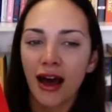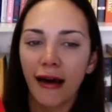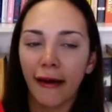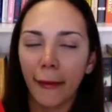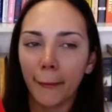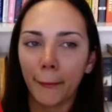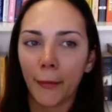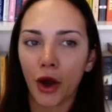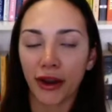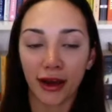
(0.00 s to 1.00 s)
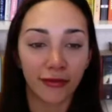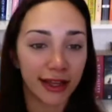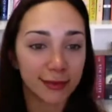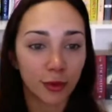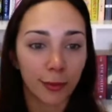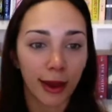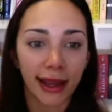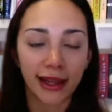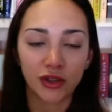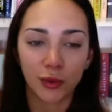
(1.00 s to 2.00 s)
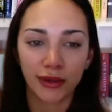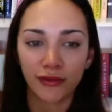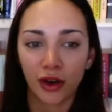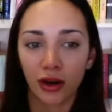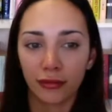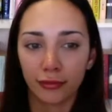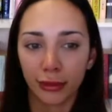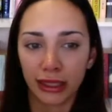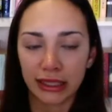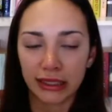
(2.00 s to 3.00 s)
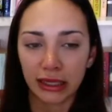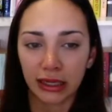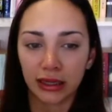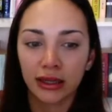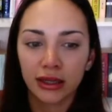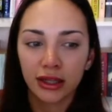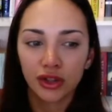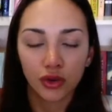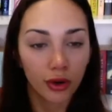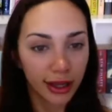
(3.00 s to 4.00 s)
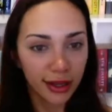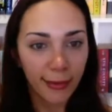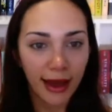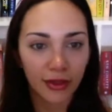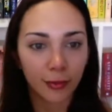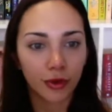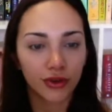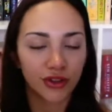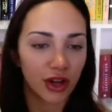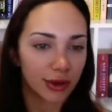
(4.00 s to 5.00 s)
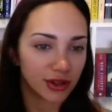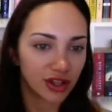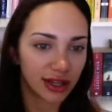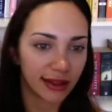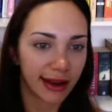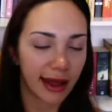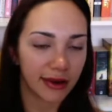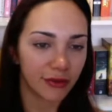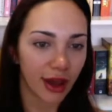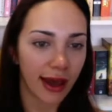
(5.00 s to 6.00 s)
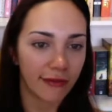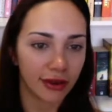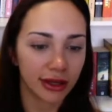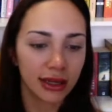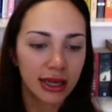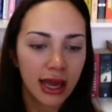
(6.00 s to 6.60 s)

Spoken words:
On our Facebook page, we've got Melissa talking about the book, so go and check that out if you haven't.